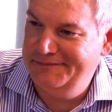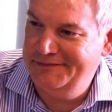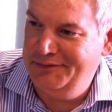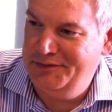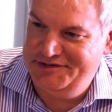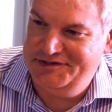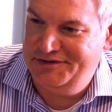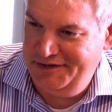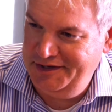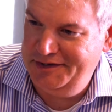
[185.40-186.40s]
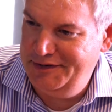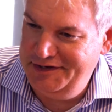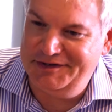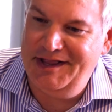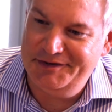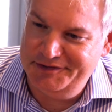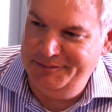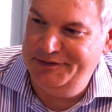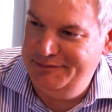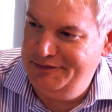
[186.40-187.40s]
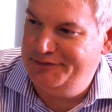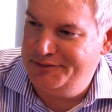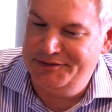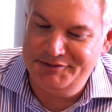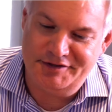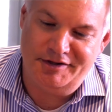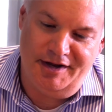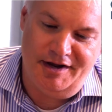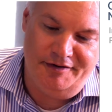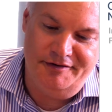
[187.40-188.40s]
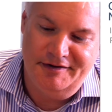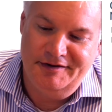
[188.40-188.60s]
there was such a thing, and being a cloud company before there was a cloud.